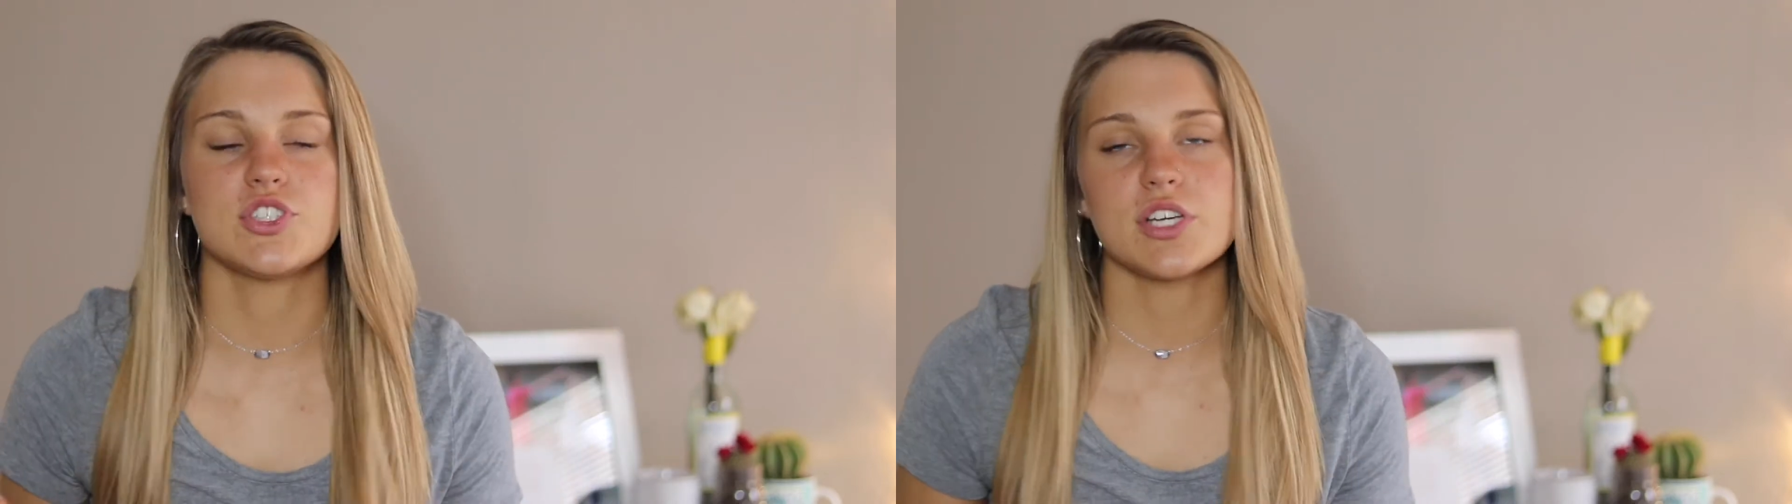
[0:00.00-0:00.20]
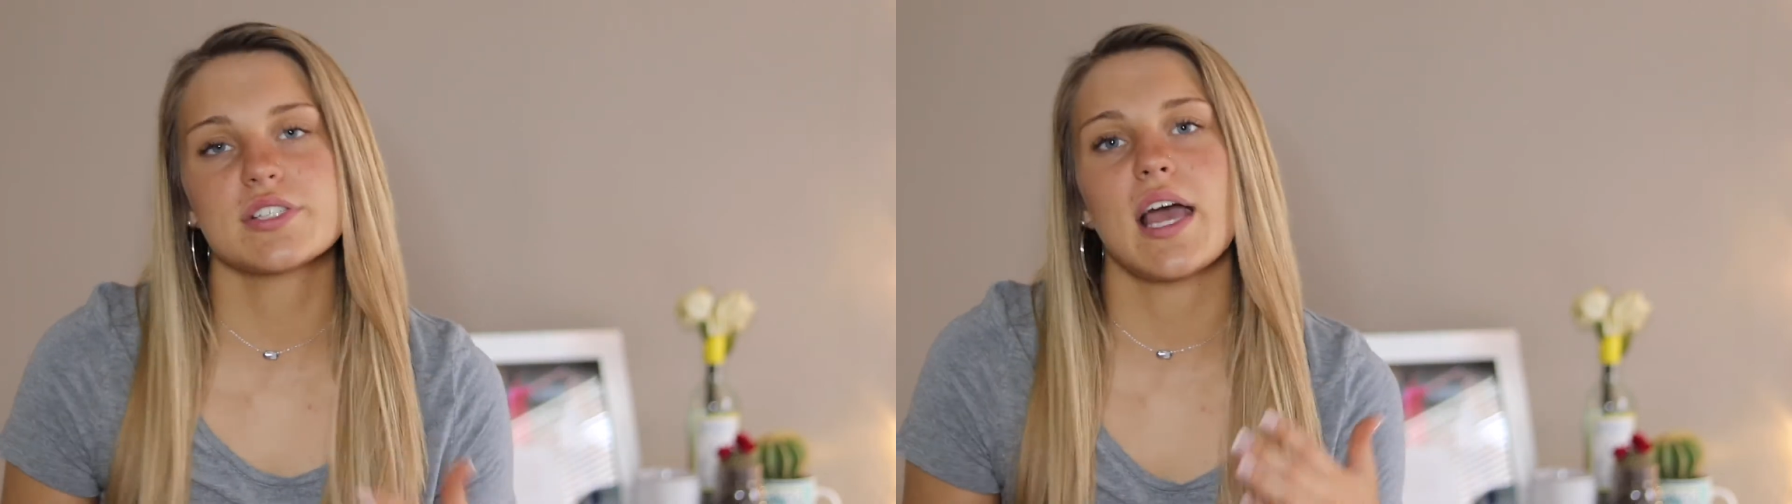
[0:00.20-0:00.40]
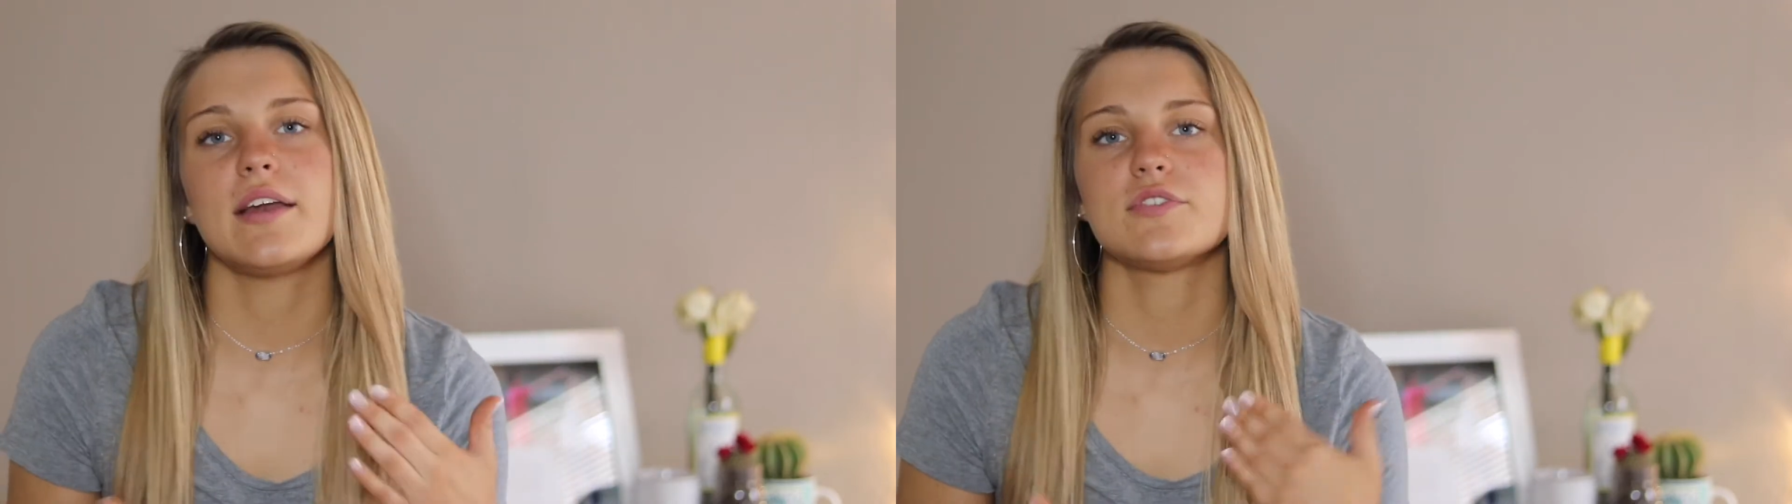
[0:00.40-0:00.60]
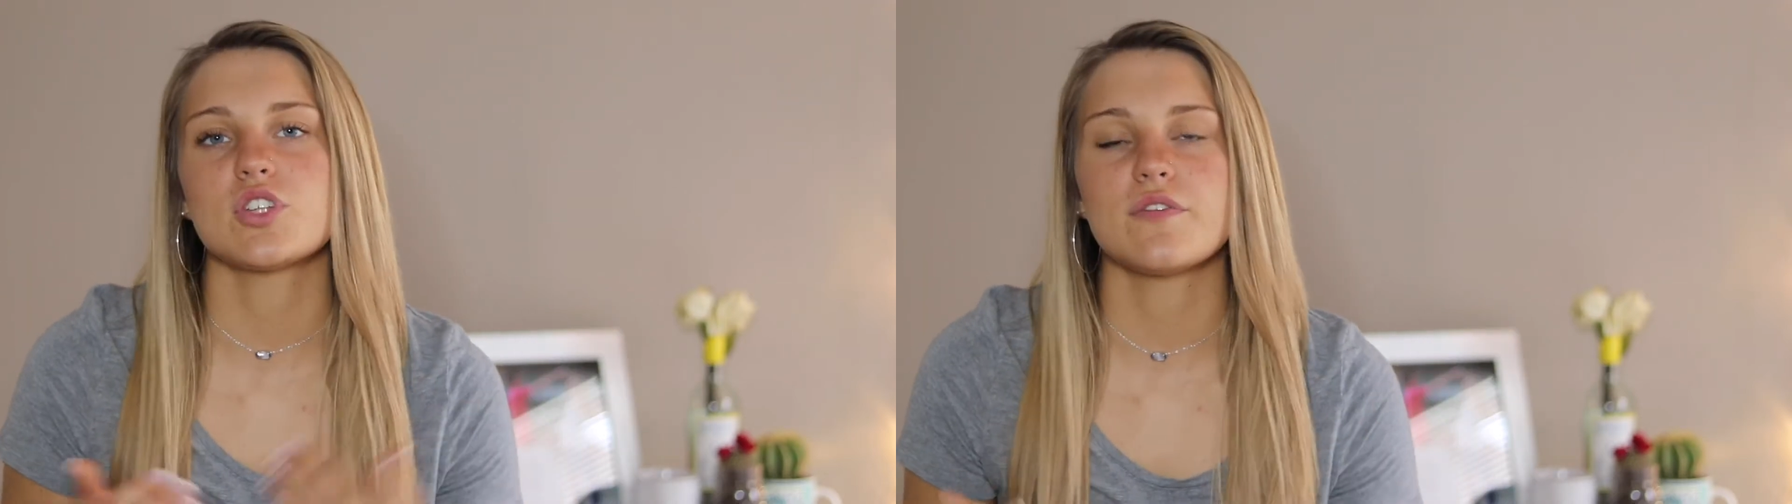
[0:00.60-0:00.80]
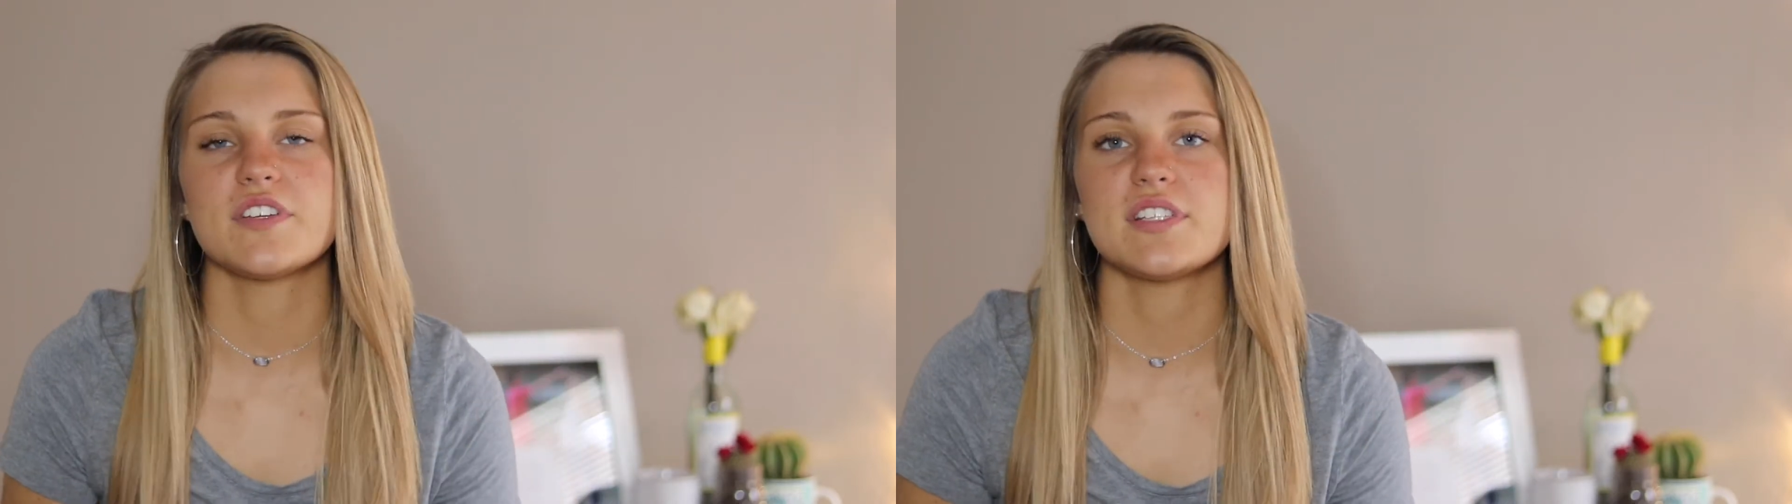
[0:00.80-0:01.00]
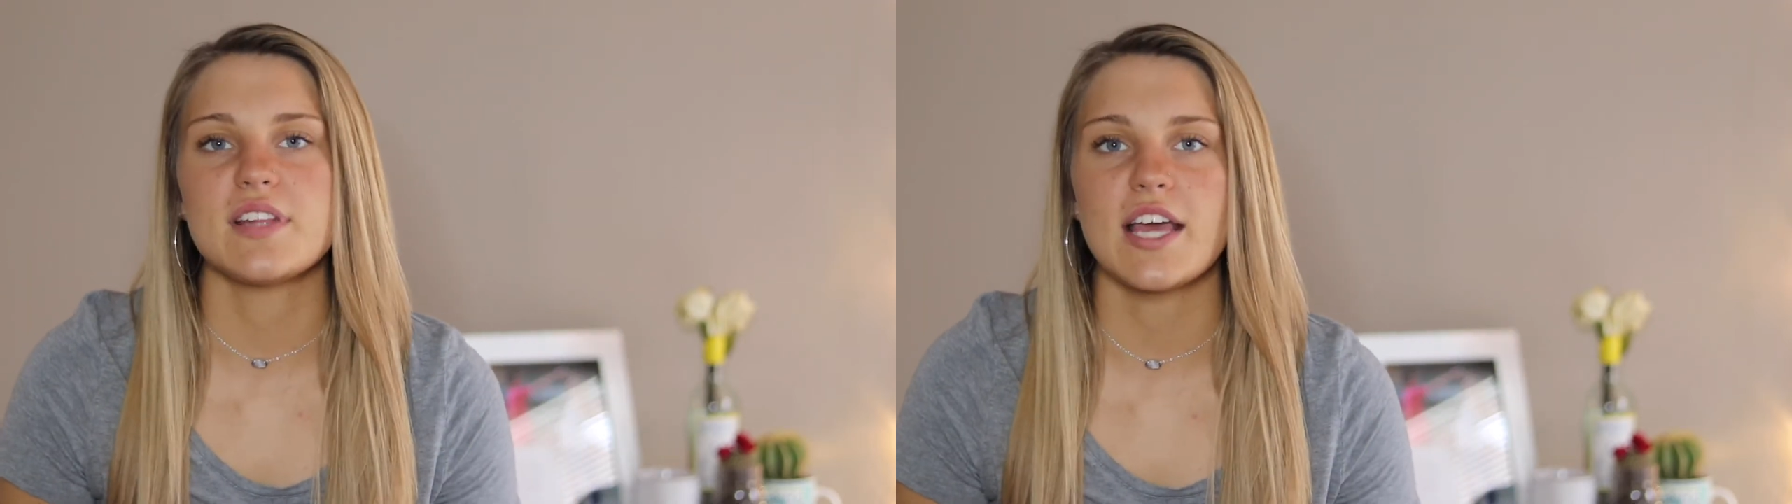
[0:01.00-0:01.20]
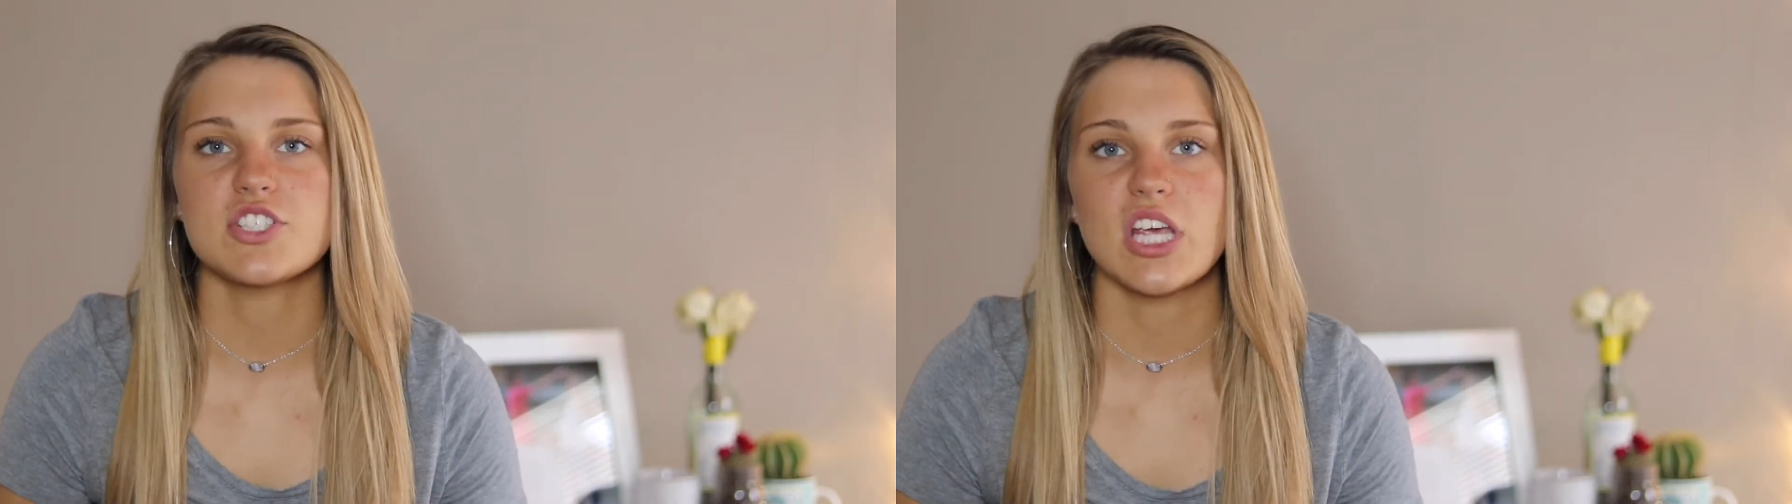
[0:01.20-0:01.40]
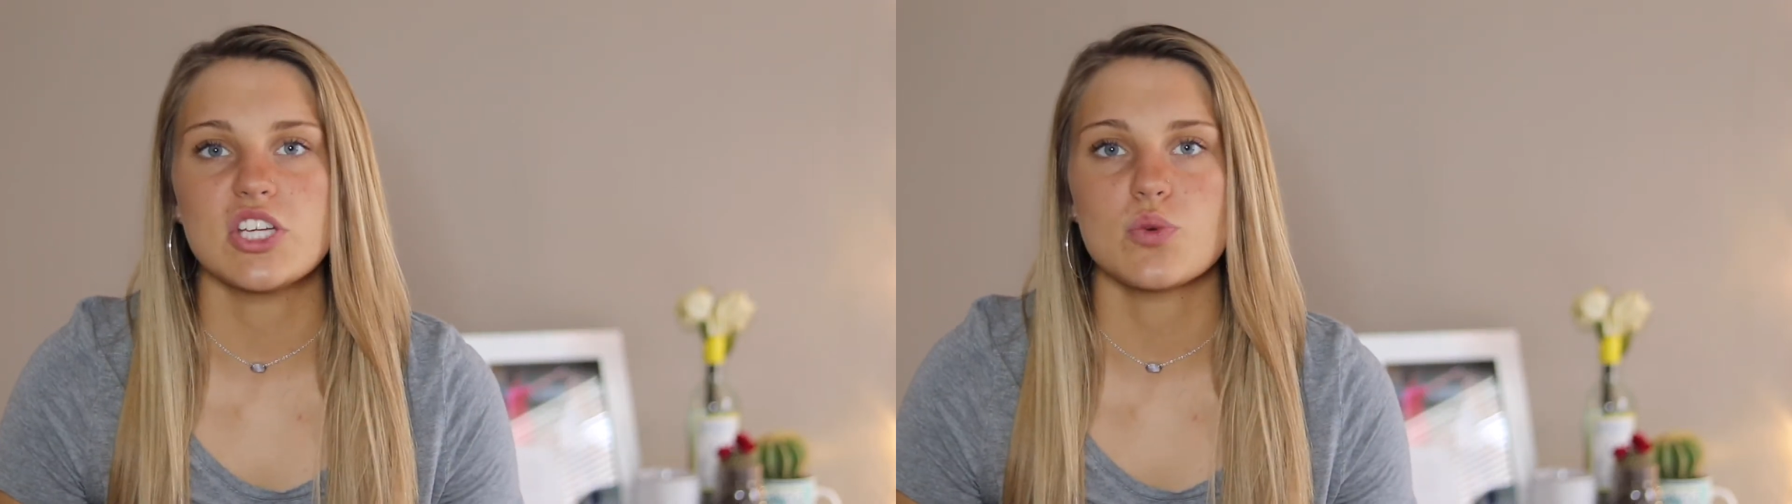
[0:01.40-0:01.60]
just kind of surfaced in the
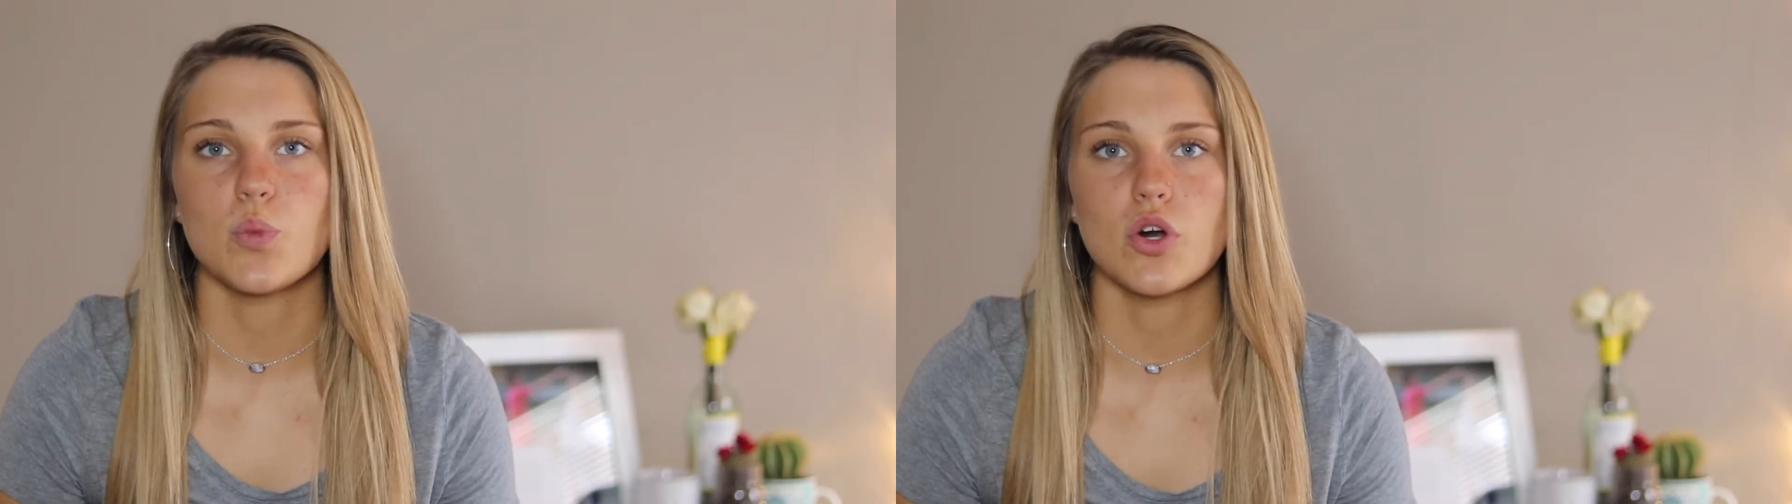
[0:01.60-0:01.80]
education